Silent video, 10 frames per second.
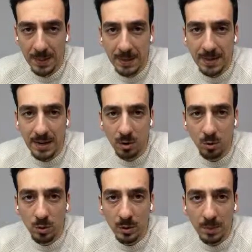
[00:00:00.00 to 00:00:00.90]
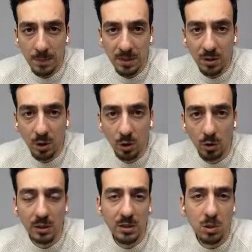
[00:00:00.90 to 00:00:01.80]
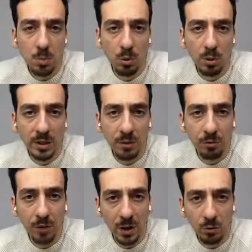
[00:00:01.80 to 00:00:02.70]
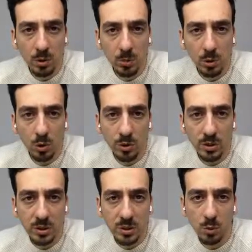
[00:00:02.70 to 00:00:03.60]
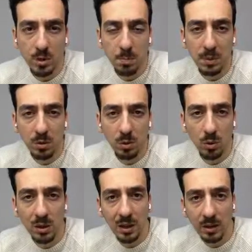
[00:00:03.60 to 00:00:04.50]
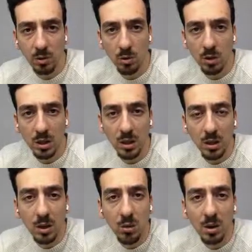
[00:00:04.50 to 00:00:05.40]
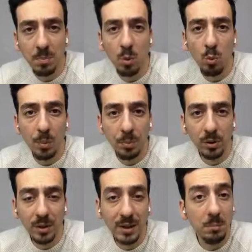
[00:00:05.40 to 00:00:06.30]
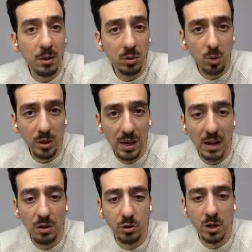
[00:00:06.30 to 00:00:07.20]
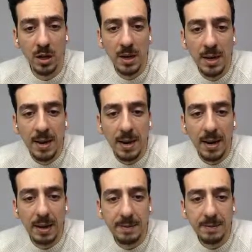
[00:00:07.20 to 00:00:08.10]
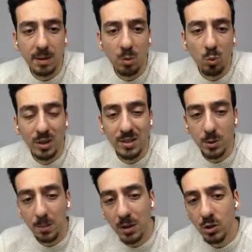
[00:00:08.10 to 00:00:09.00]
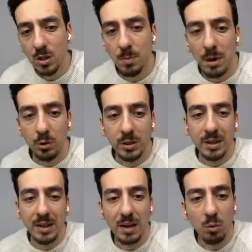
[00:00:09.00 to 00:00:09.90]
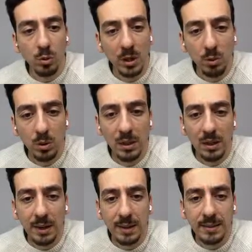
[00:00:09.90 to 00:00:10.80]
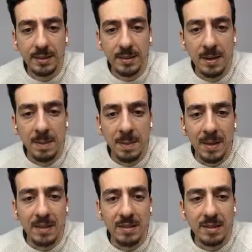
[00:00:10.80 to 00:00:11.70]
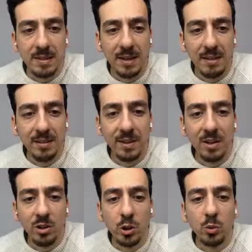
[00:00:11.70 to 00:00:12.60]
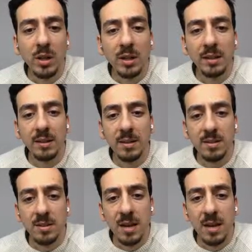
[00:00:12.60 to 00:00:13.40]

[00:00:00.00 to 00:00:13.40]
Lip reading: Now, they're currently supporting 5 cryptocurrencies, so it's Bitcoin, Litecoin, Ethereum, Ripple, and Bitcoin Cash. And what is special about it, and I really, really like this, is that they are treating this